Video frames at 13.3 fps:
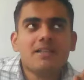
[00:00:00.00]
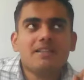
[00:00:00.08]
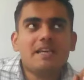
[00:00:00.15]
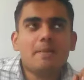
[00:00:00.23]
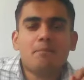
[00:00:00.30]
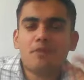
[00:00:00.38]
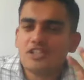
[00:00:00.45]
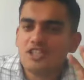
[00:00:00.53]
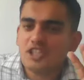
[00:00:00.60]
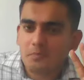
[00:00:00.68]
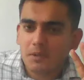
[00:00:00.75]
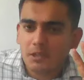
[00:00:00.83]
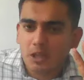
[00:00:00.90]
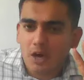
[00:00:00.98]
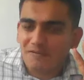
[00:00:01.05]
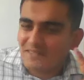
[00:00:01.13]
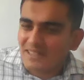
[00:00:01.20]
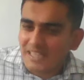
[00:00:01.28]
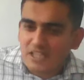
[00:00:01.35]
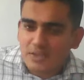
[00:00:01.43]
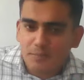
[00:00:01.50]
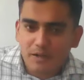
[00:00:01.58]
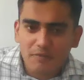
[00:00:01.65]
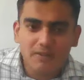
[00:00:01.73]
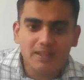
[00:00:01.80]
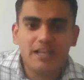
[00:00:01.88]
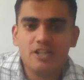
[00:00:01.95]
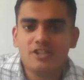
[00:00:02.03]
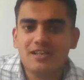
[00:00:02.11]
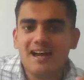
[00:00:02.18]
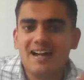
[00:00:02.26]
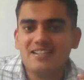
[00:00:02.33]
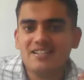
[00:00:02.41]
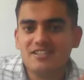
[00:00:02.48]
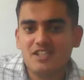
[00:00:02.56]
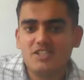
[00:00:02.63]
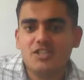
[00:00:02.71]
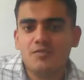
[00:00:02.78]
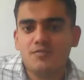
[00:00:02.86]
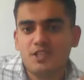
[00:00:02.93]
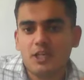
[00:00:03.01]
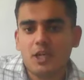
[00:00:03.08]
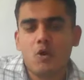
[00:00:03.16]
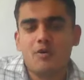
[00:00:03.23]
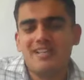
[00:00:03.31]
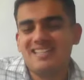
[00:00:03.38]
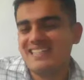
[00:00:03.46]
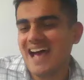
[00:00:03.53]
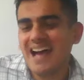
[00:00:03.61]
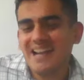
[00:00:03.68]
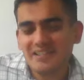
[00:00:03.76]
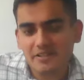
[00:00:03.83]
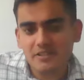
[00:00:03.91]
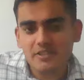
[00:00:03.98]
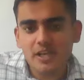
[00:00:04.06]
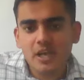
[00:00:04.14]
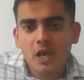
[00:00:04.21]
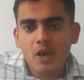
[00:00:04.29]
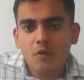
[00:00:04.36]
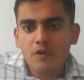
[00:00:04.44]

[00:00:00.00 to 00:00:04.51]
the principle of least privilege, and system security standards,